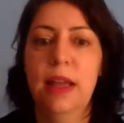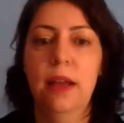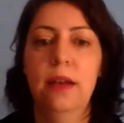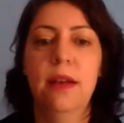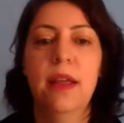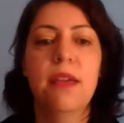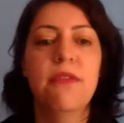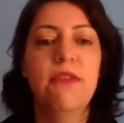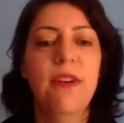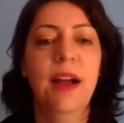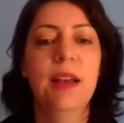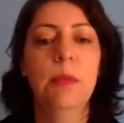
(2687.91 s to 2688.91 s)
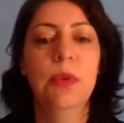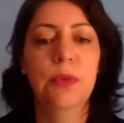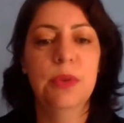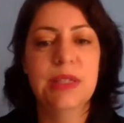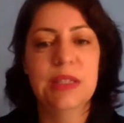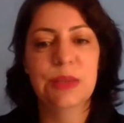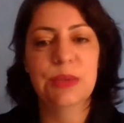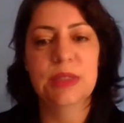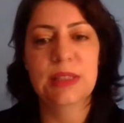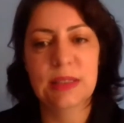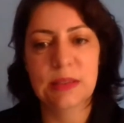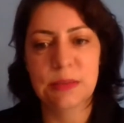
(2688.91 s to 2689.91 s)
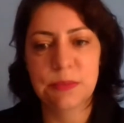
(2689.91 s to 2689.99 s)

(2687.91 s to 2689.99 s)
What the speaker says: then a valuable resource.